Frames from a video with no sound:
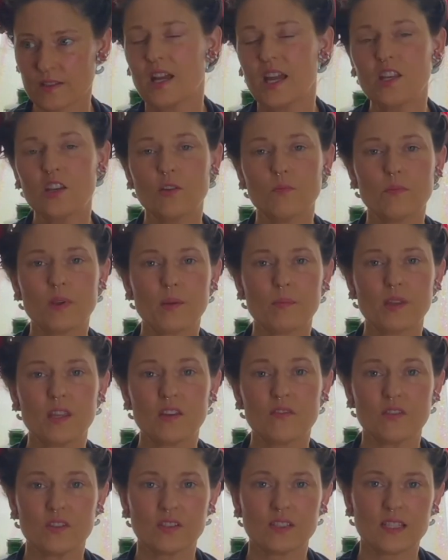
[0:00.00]
and you maybe
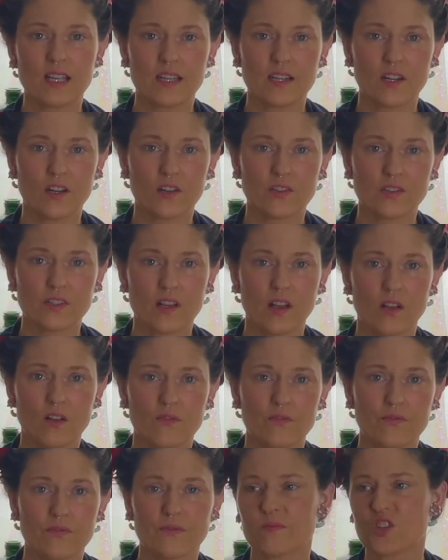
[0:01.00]
even say to
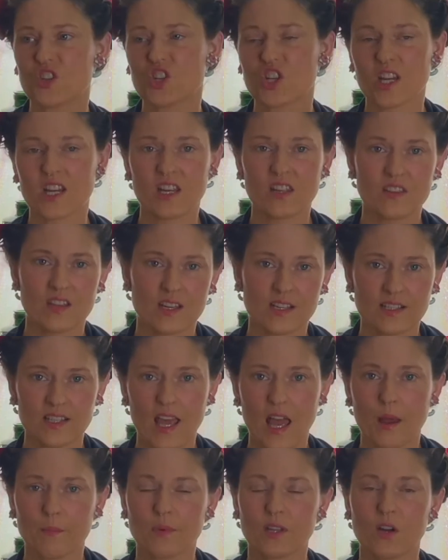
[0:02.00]
yourself, shitty things
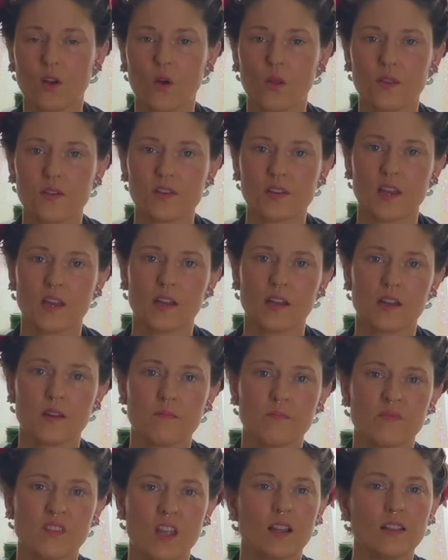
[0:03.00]
happen all the time,